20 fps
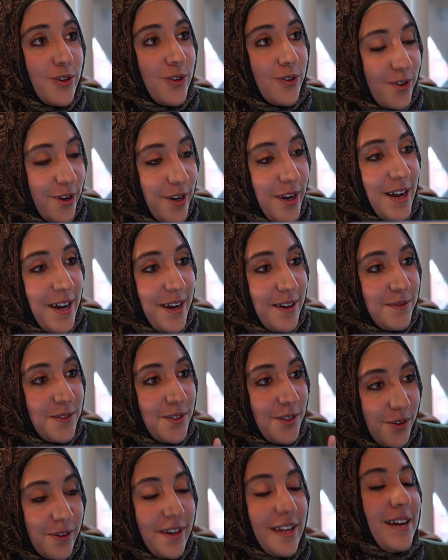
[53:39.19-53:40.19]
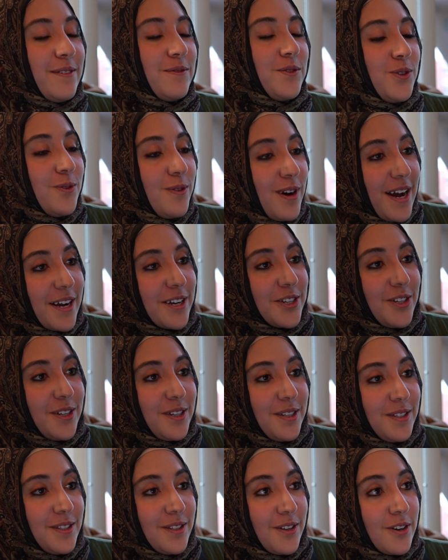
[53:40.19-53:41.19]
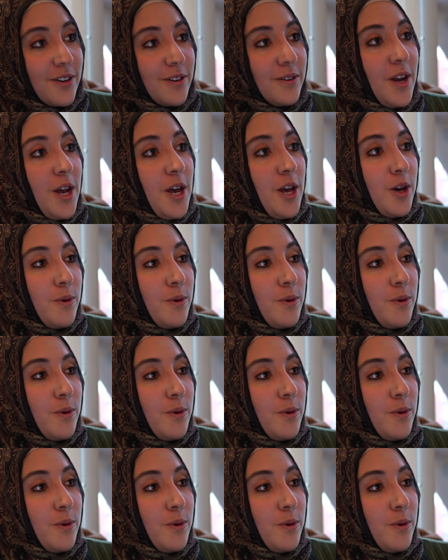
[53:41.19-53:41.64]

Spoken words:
You can have two actions that are